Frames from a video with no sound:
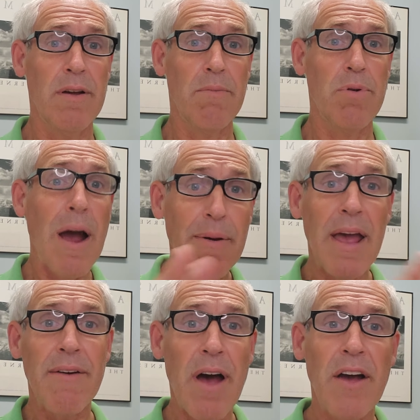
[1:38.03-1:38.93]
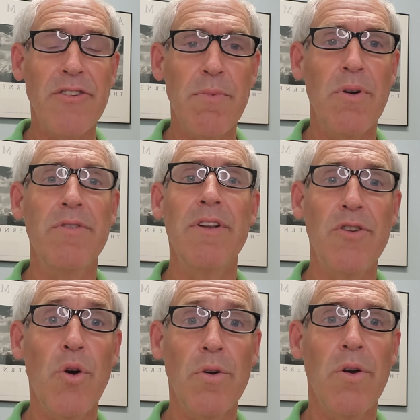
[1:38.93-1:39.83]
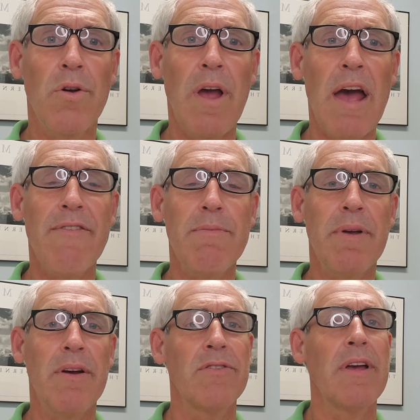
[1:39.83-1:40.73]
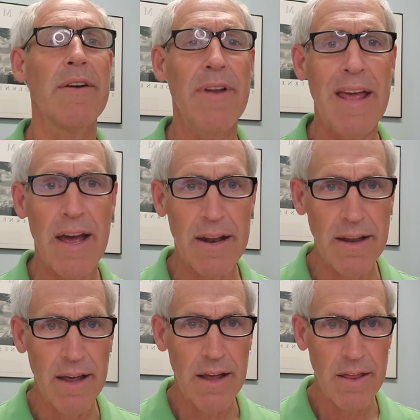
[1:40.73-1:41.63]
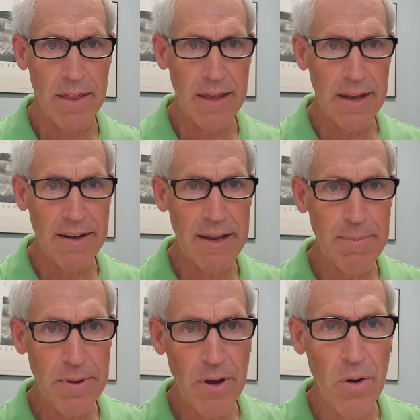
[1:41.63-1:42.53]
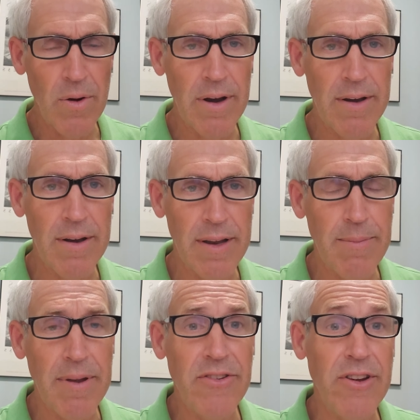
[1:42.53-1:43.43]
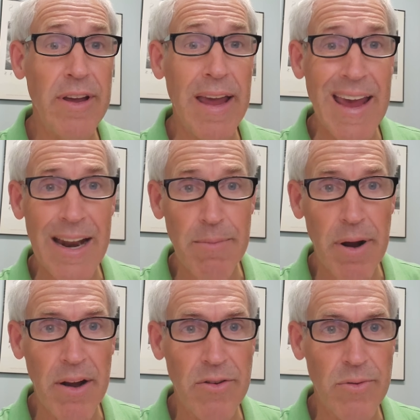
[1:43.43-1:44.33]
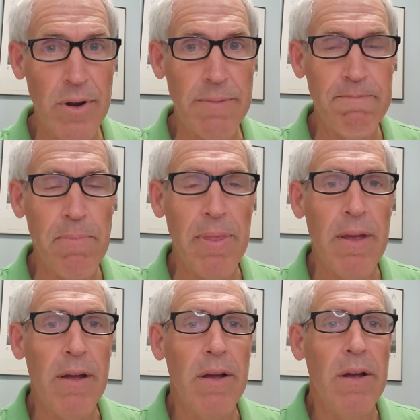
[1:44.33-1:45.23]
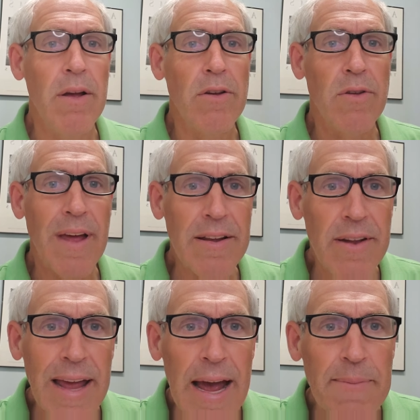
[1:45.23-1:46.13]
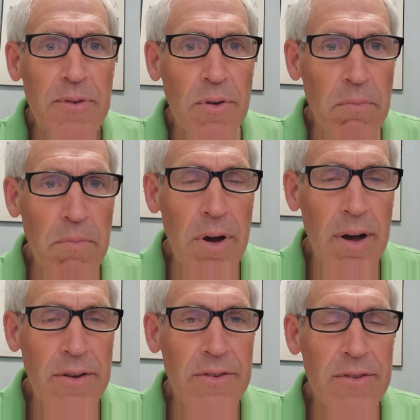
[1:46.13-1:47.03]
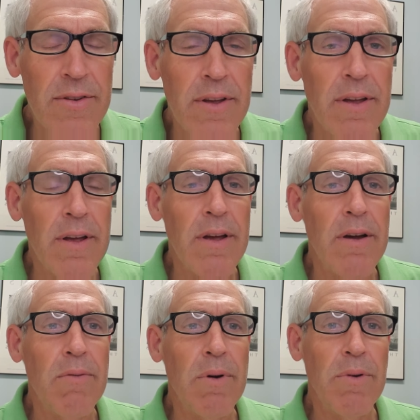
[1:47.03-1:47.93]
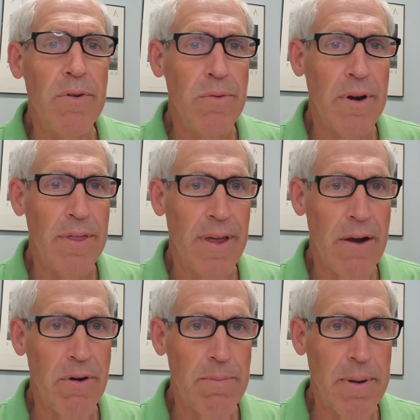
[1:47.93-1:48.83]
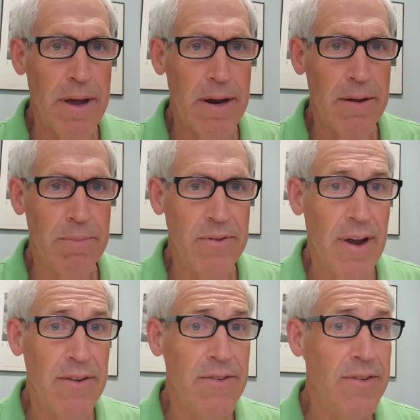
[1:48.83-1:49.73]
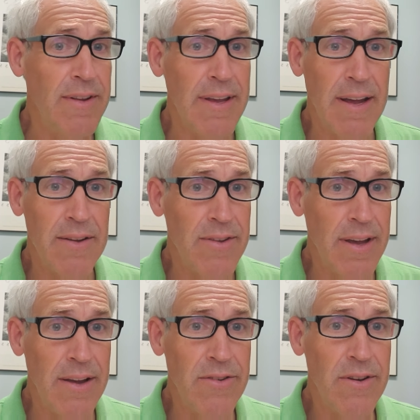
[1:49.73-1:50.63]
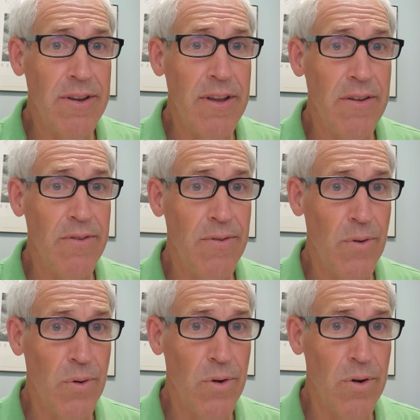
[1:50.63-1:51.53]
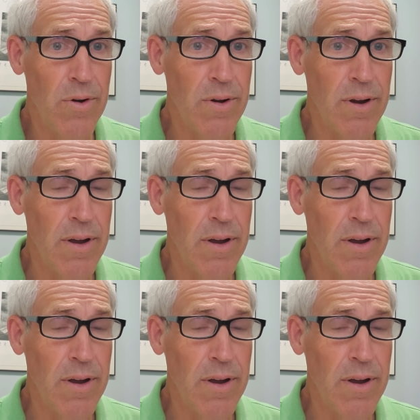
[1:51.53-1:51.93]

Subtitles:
probably have Hashimotos and don't know you have it because you haven't had the TPO and TPG antibodies run. So that's an absolute must when we run a thyroid panel. Besides just TSH and T4,